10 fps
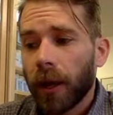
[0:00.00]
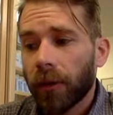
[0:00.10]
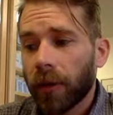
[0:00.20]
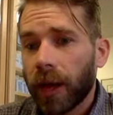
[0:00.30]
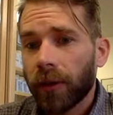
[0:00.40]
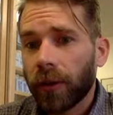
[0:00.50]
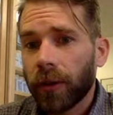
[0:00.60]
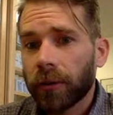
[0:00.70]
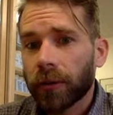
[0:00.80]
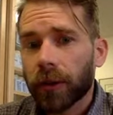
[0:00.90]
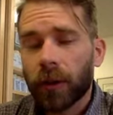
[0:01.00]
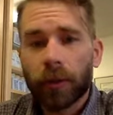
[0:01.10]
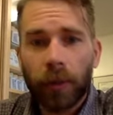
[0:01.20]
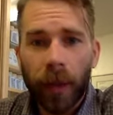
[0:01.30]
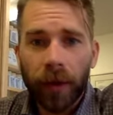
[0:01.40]
So that's it for
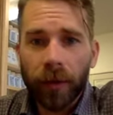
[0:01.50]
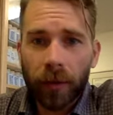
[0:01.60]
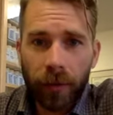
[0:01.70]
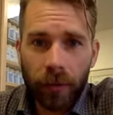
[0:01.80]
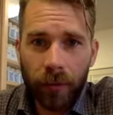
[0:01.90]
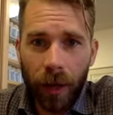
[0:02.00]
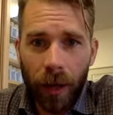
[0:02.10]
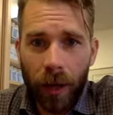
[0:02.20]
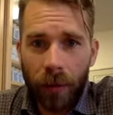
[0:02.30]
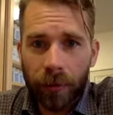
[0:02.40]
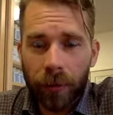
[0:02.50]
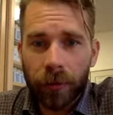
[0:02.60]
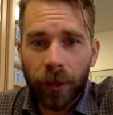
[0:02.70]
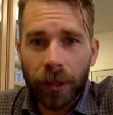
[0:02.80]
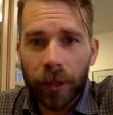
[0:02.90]
herbal medicine. Feel
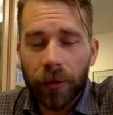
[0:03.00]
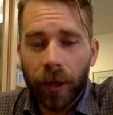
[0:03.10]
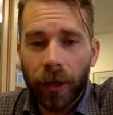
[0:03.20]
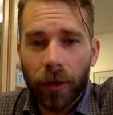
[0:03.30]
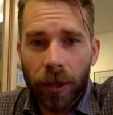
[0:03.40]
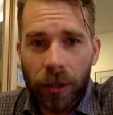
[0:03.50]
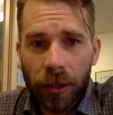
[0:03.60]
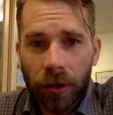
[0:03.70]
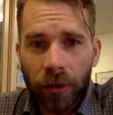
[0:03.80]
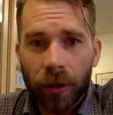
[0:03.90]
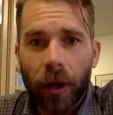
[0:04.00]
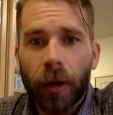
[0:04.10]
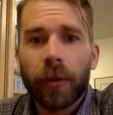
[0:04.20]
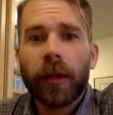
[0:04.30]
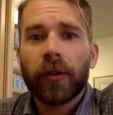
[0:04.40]
free to leave any questions or
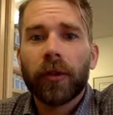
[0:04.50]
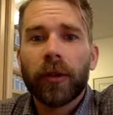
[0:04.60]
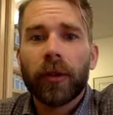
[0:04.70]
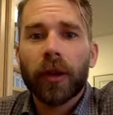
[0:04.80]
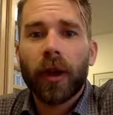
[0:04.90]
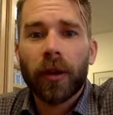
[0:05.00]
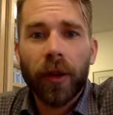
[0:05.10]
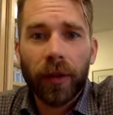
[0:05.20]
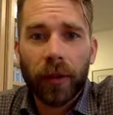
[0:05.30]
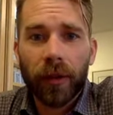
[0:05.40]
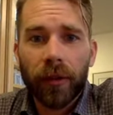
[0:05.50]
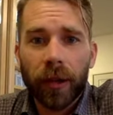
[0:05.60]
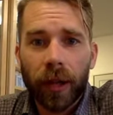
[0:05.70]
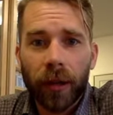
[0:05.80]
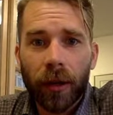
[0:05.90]
comments in the Contact Us
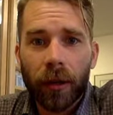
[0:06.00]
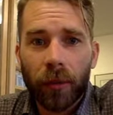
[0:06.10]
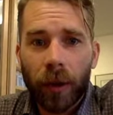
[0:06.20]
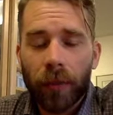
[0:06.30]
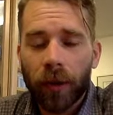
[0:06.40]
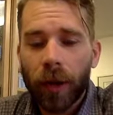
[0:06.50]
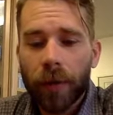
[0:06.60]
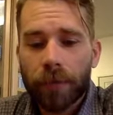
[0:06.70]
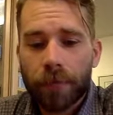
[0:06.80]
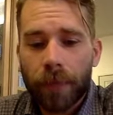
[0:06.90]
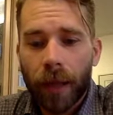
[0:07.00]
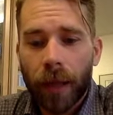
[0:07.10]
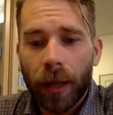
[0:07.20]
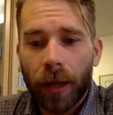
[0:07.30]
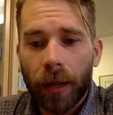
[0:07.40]
link on our website,
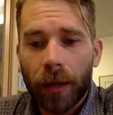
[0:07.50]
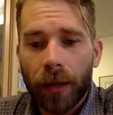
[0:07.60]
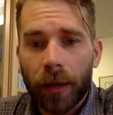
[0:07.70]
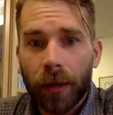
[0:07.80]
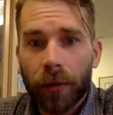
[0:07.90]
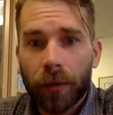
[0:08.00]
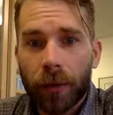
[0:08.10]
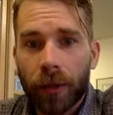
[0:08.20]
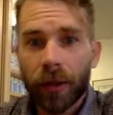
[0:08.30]
and I look forward to